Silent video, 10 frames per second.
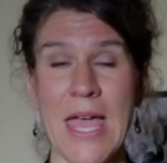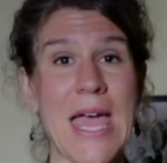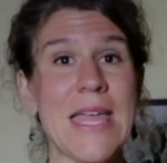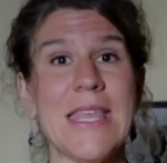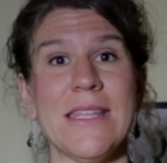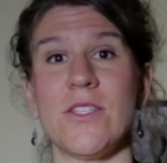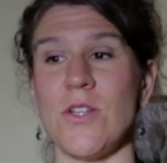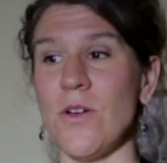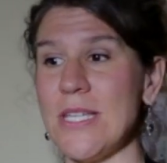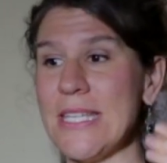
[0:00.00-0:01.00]
and then
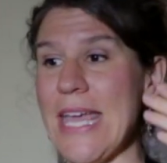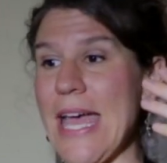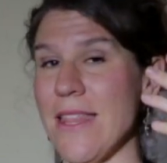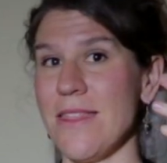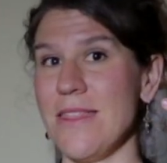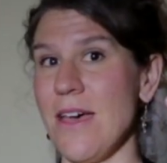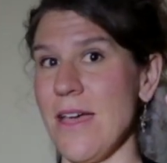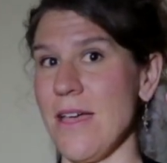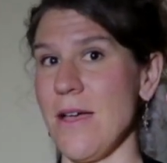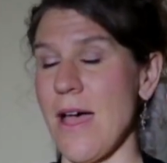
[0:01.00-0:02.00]
start to get
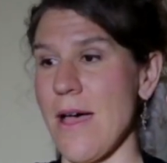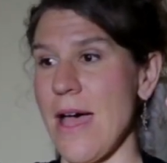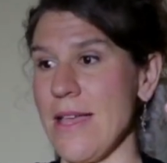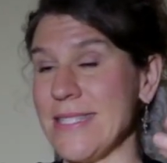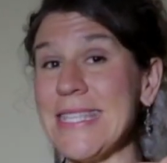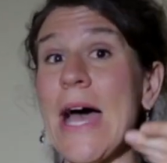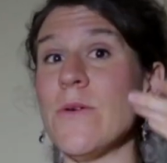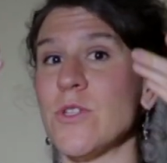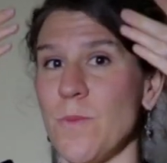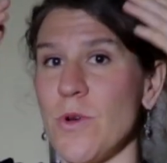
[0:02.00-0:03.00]
the
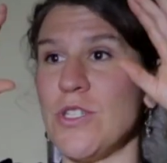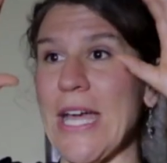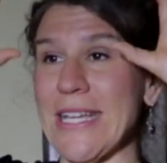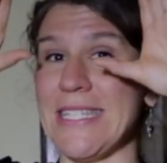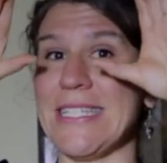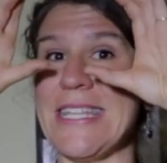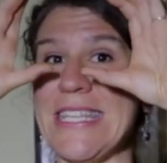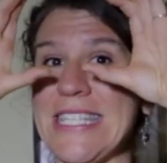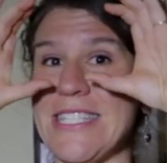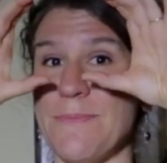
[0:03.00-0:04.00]
sound to project into
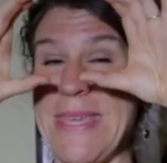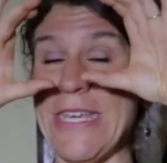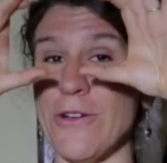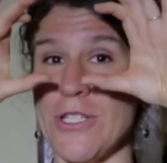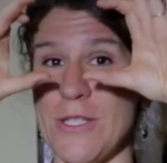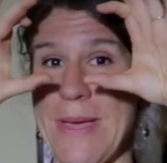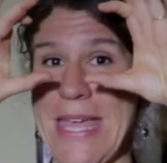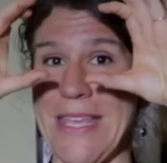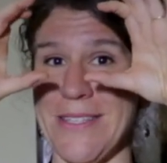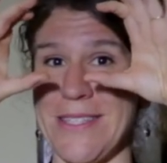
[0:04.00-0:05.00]
this speaker
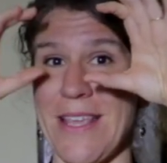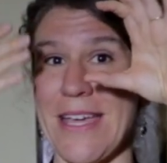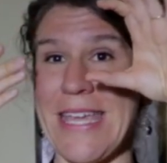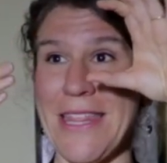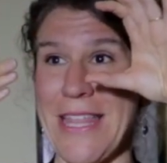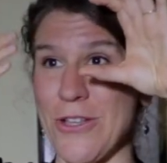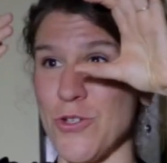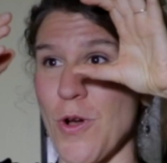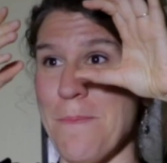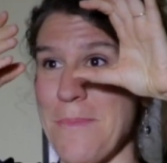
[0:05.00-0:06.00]
space. Again, that
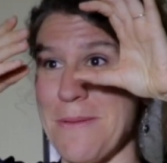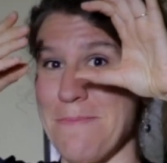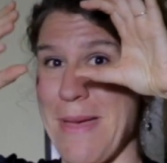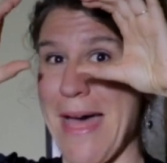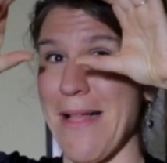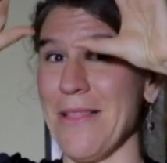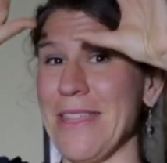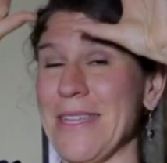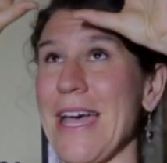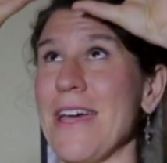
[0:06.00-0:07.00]
trumpet bell
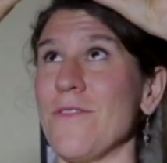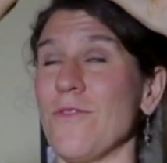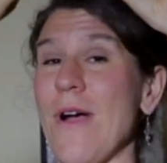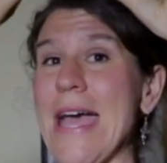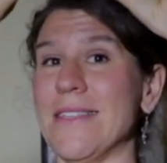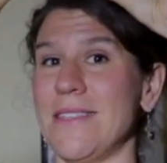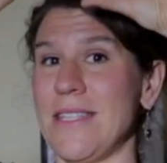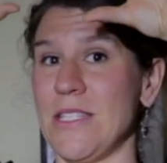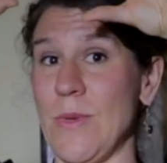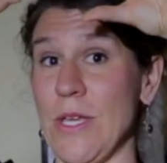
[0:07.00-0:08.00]
that kind of rises
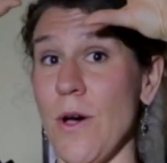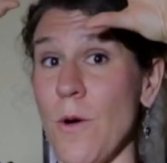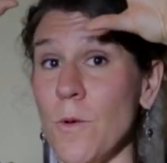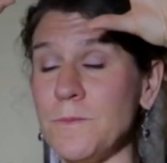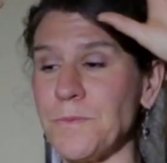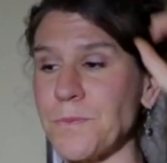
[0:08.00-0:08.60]
as we go.